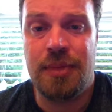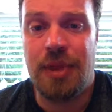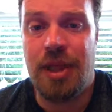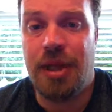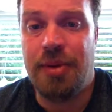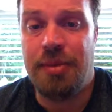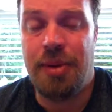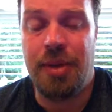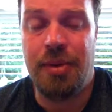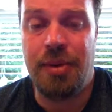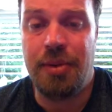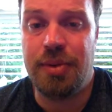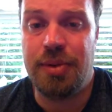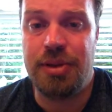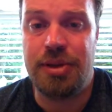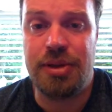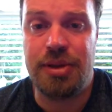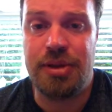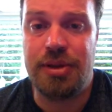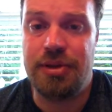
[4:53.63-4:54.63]
And maybe it
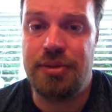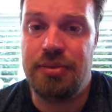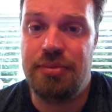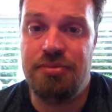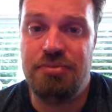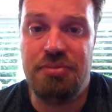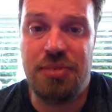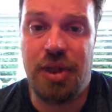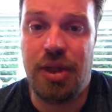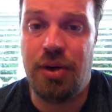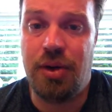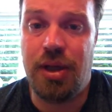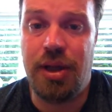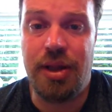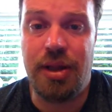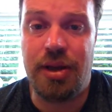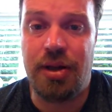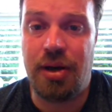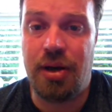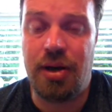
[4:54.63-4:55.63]
was just
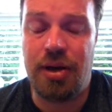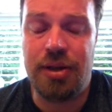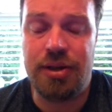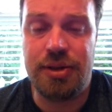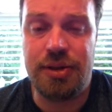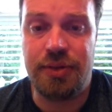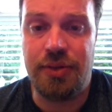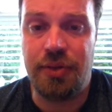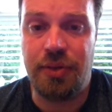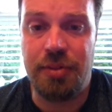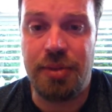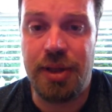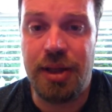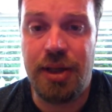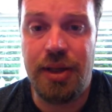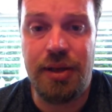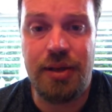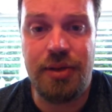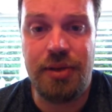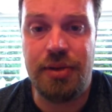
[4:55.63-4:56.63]
in the cards for
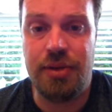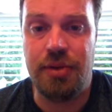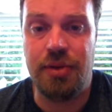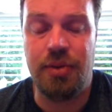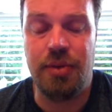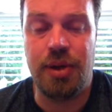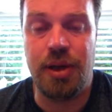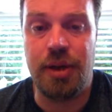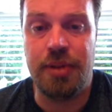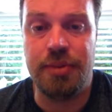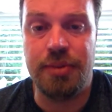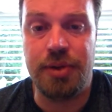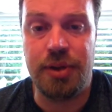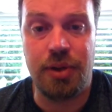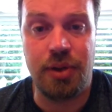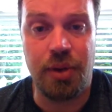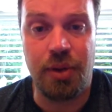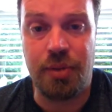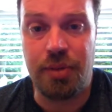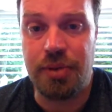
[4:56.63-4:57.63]
me to
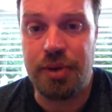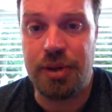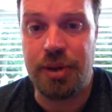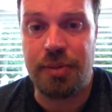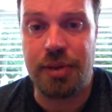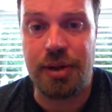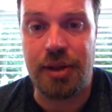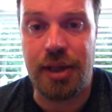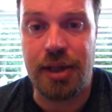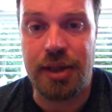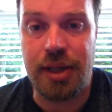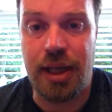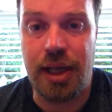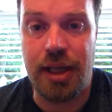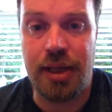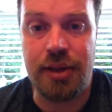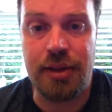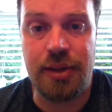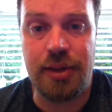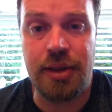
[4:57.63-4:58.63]
go through something like
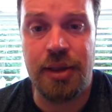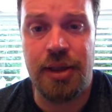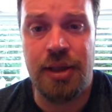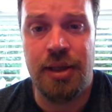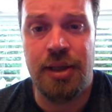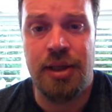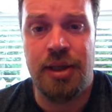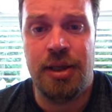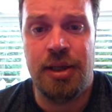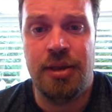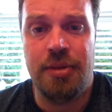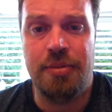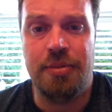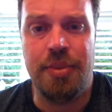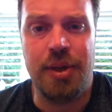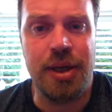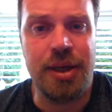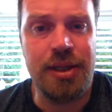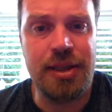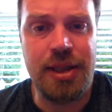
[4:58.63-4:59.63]
that.
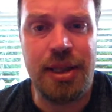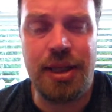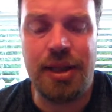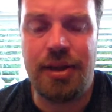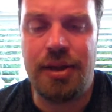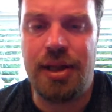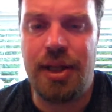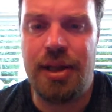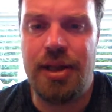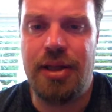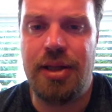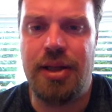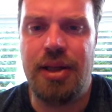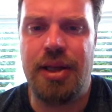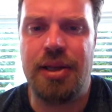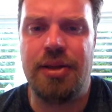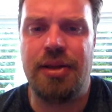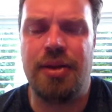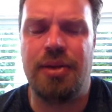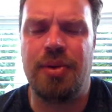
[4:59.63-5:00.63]
But then you
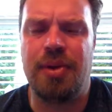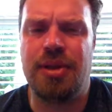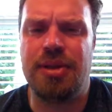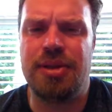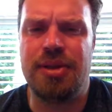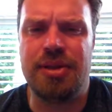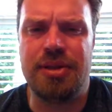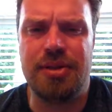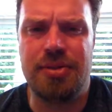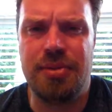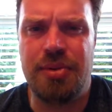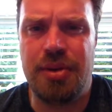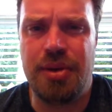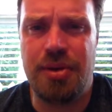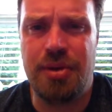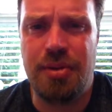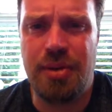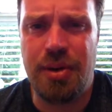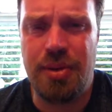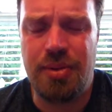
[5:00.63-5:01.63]
get to the question is,
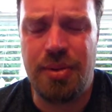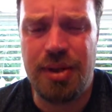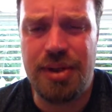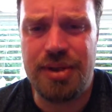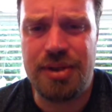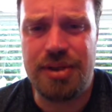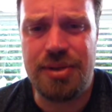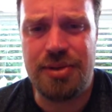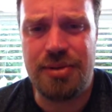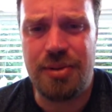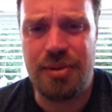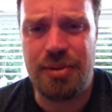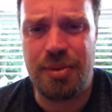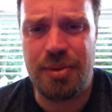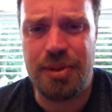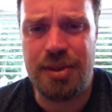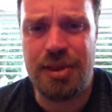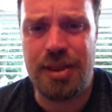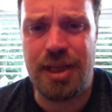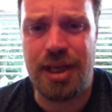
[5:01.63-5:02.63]
what was
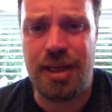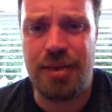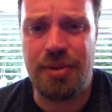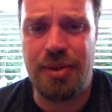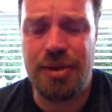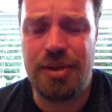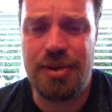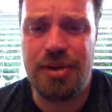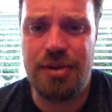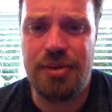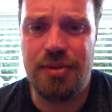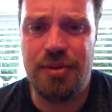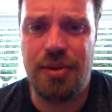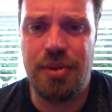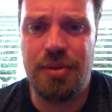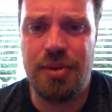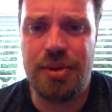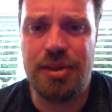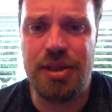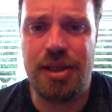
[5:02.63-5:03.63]
that?
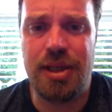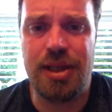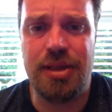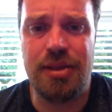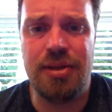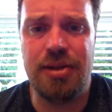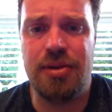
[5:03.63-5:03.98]
What was that